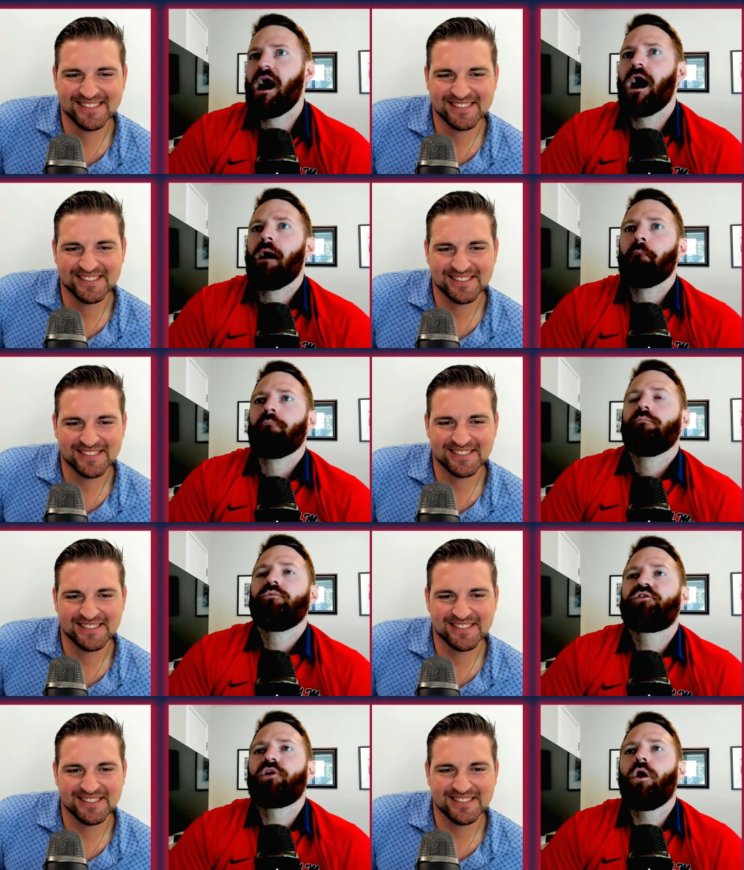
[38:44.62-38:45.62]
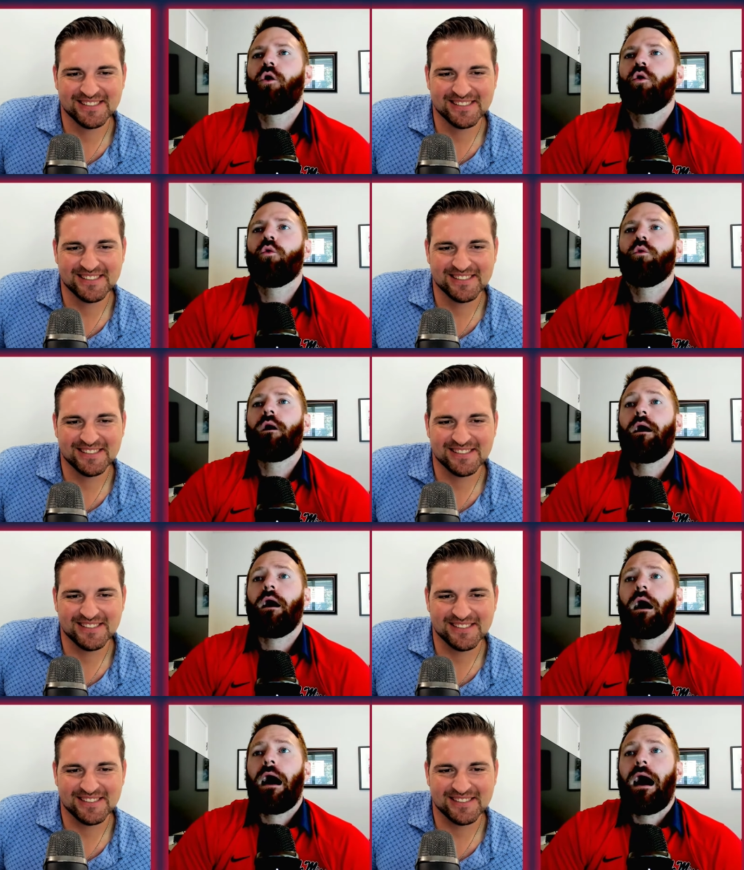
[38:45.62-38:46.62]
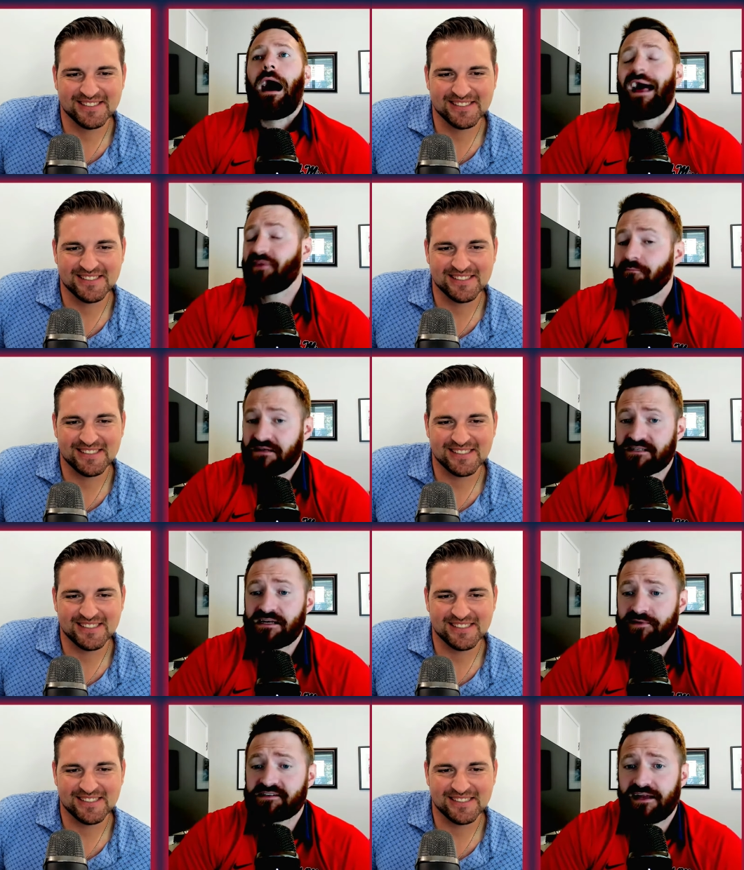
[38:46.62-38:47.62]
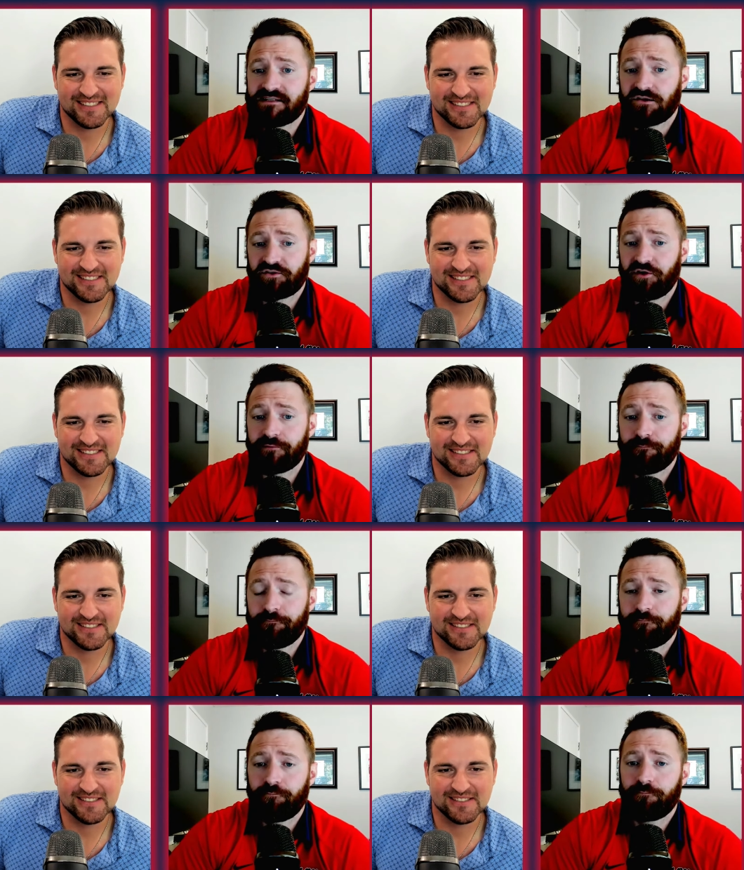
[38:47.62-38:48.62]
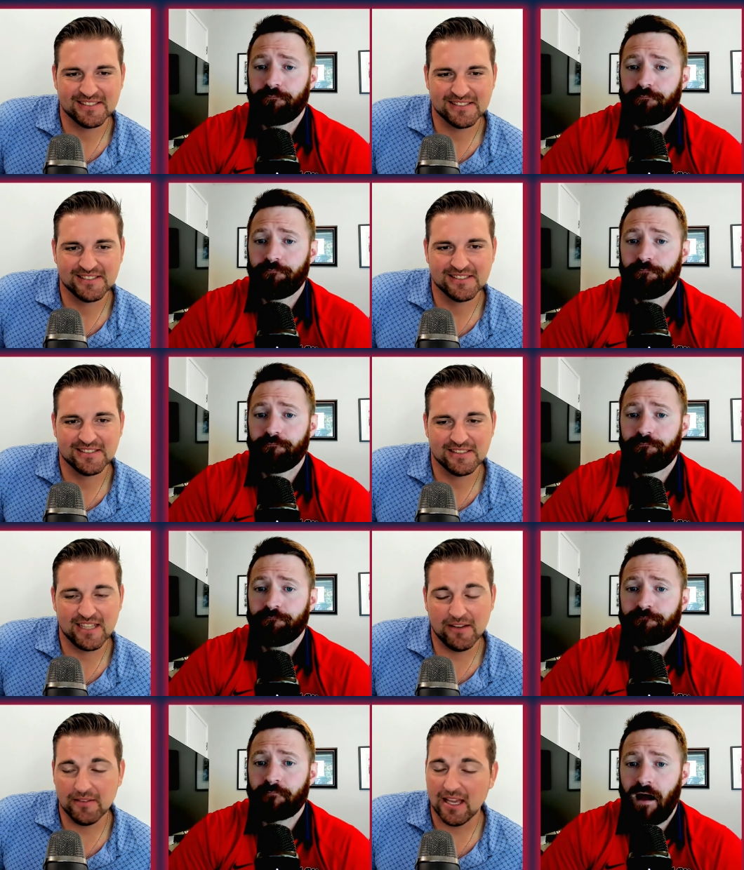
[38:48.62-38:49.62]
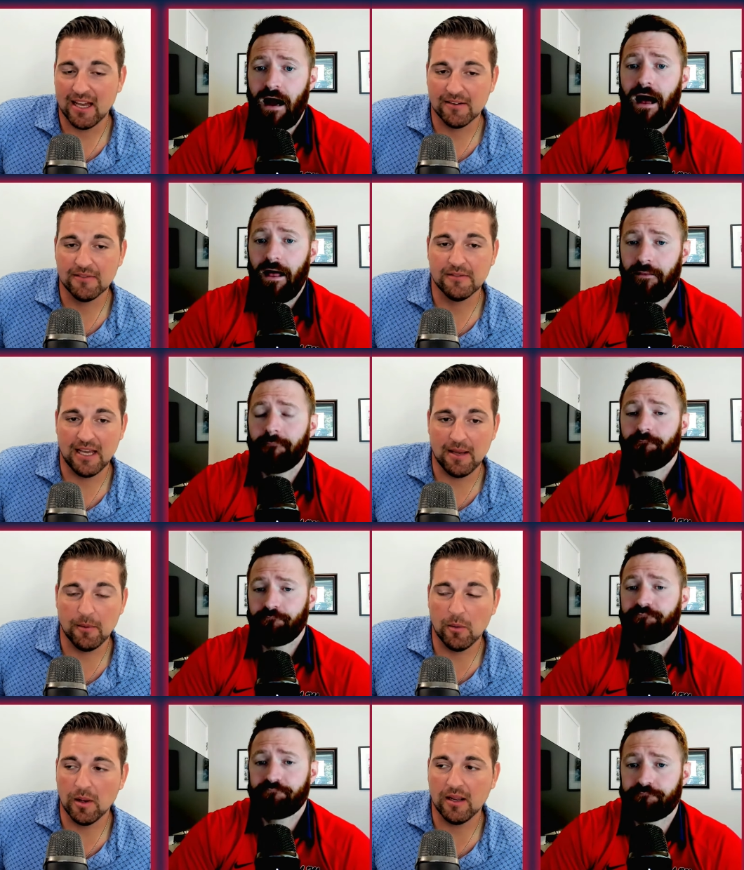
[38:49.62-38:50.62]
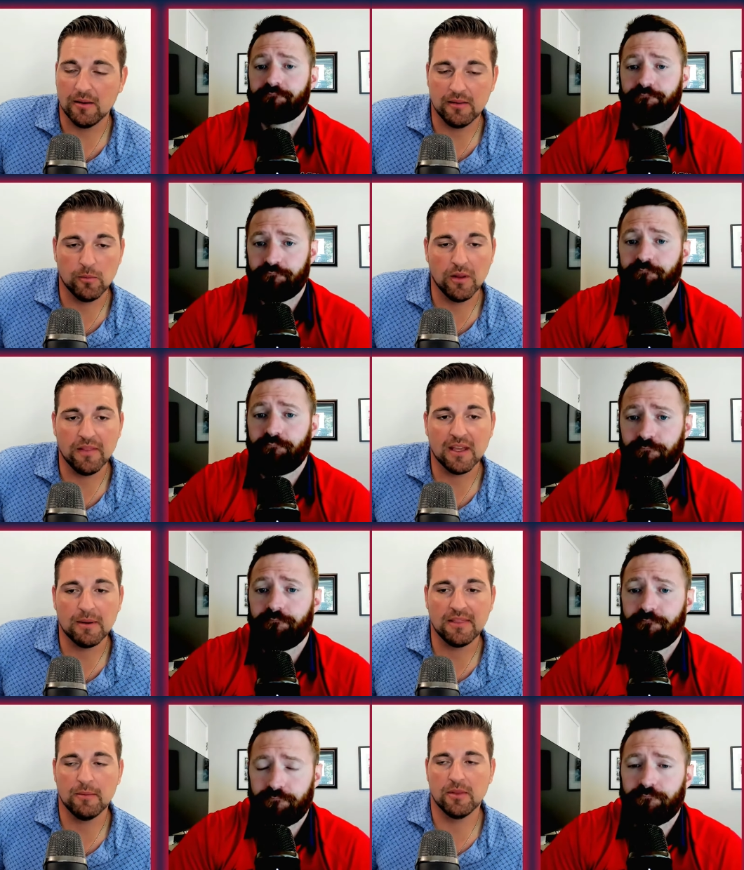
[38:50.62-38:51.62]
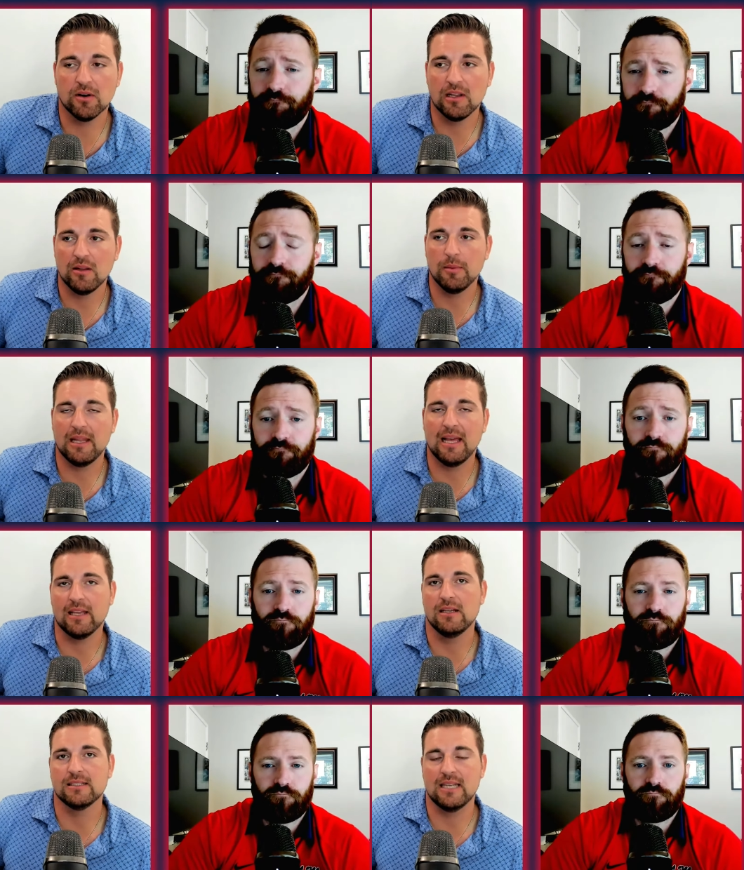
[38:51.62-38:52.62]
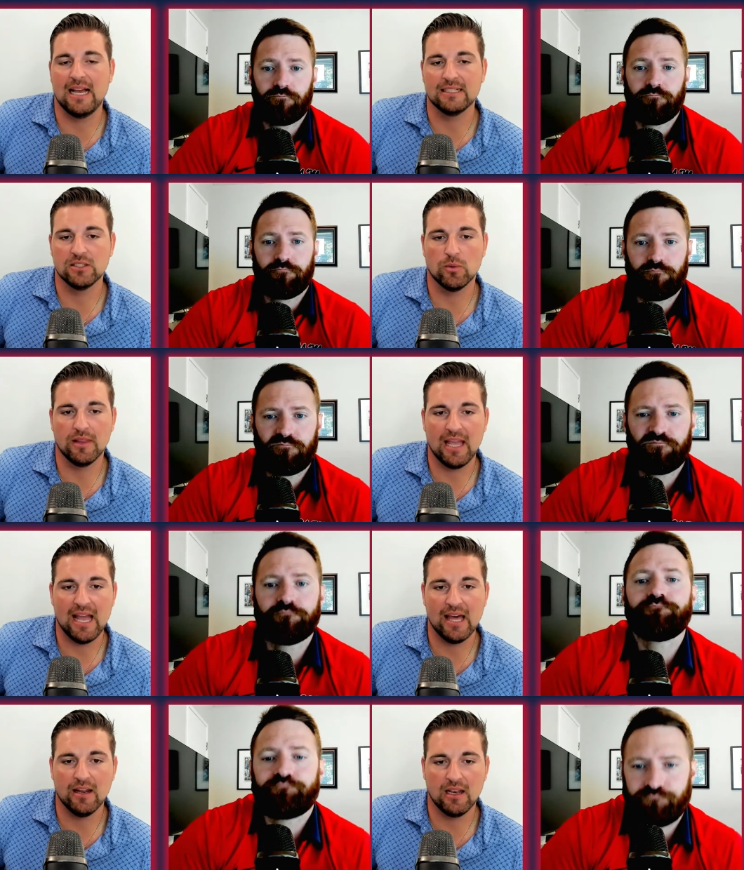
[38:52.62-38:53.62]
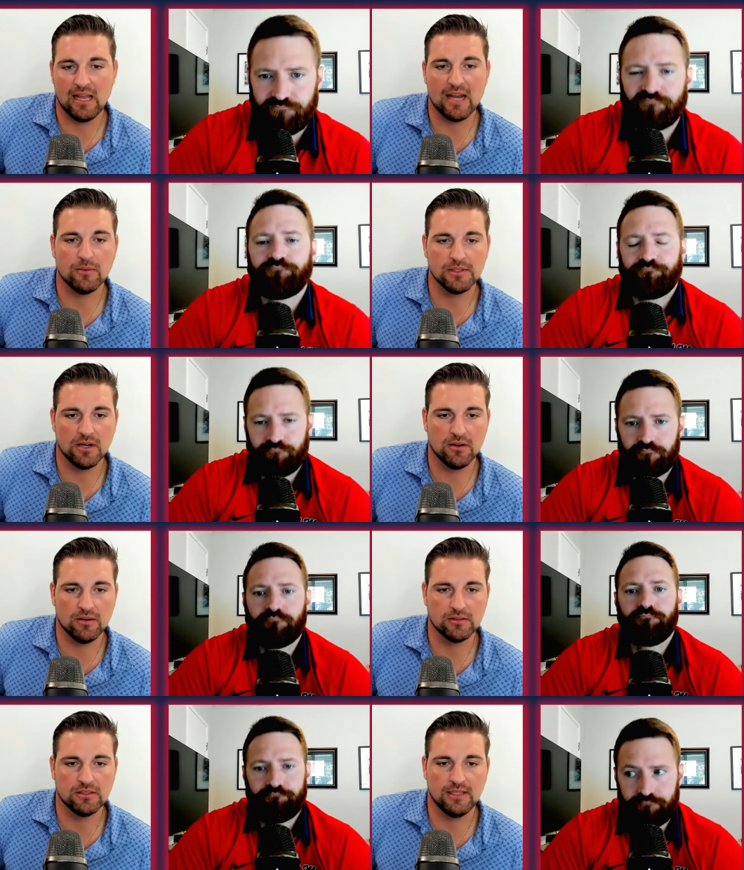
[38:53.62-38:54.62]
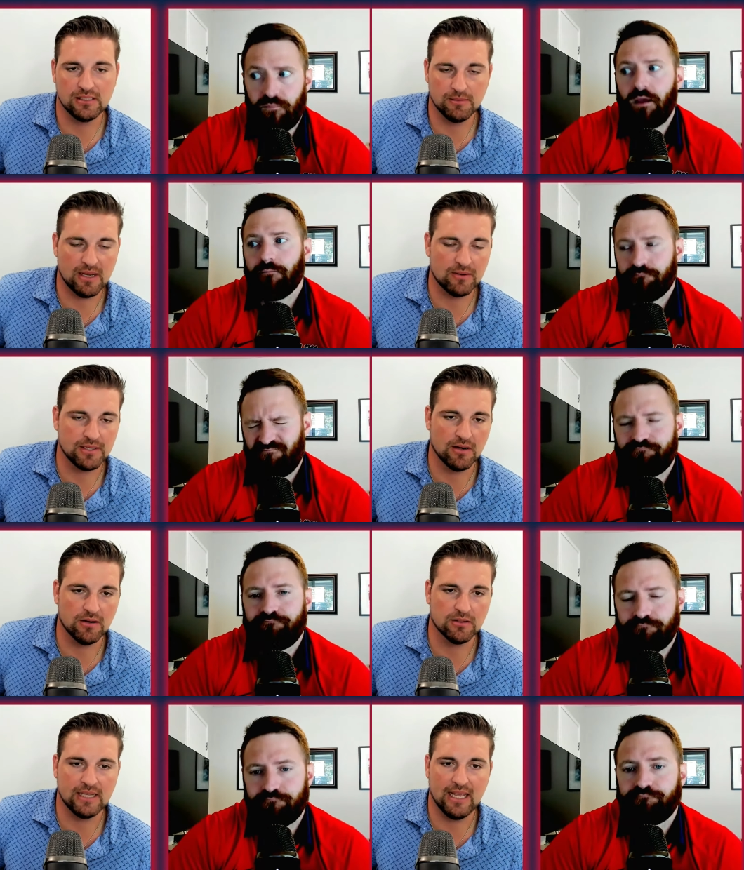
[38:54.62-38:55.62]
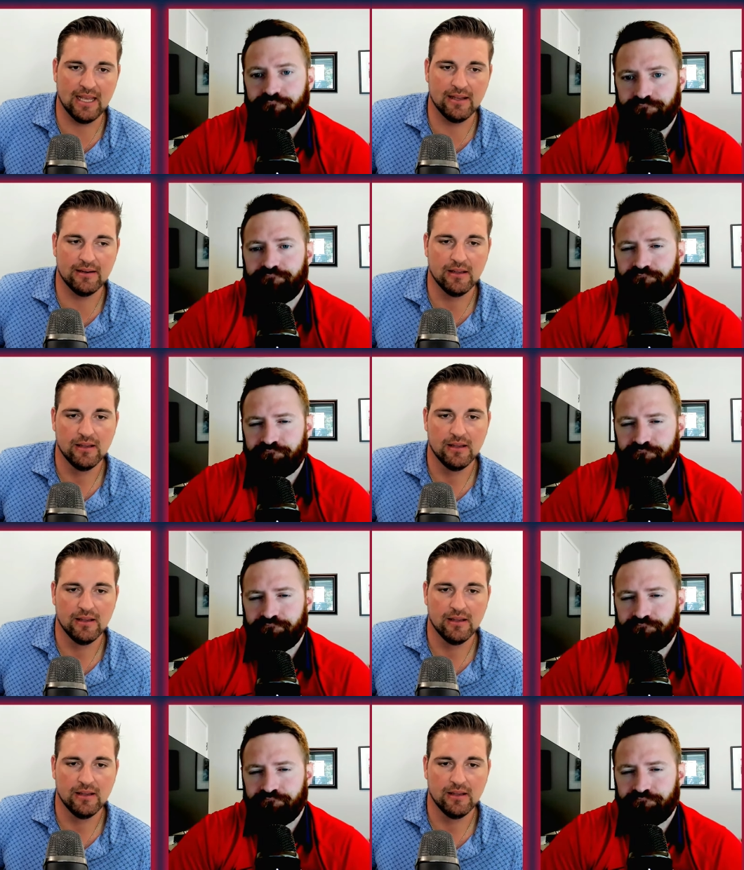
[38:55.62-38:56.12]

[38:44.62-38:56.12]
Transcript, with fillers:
Speaker 1: um, so I think Mississippi State's looked good. They they have.
Speaker 2: They well, one thing about them, they're a little bit like us last year, where they had a lot of returners, a decent yep. amount of returners, and